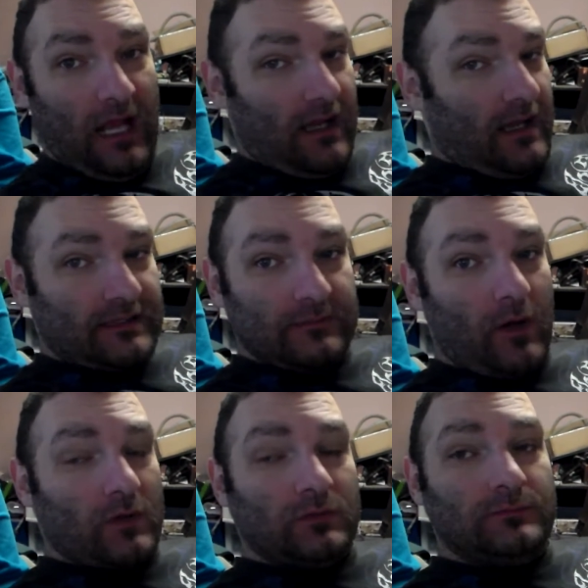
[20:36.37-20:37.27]
I like to
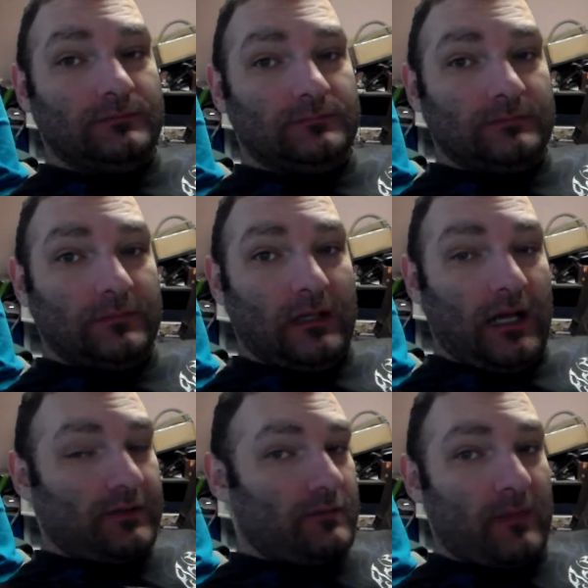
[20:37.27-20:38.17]
model.
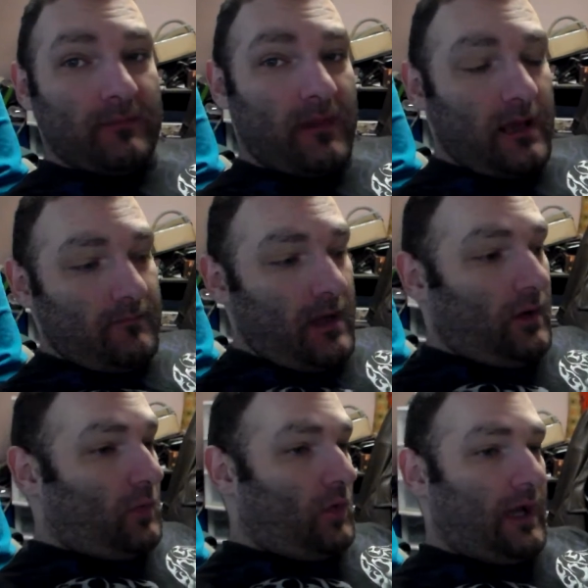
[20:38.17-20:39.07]
I do my, my, my
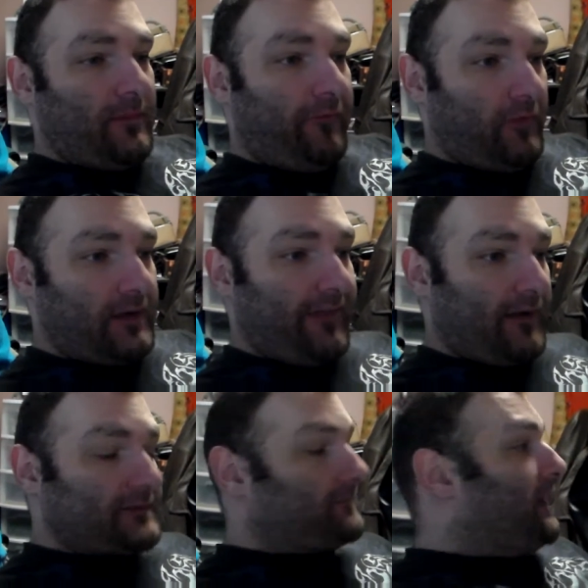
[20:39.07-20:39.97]
whole Warhammer
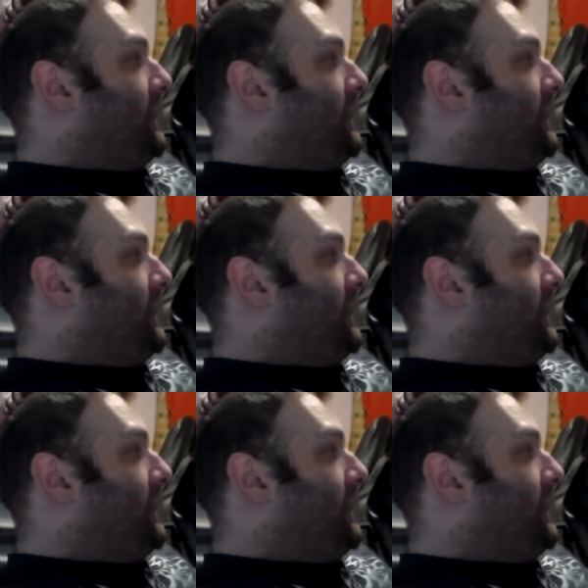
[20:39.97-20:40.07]
40,000.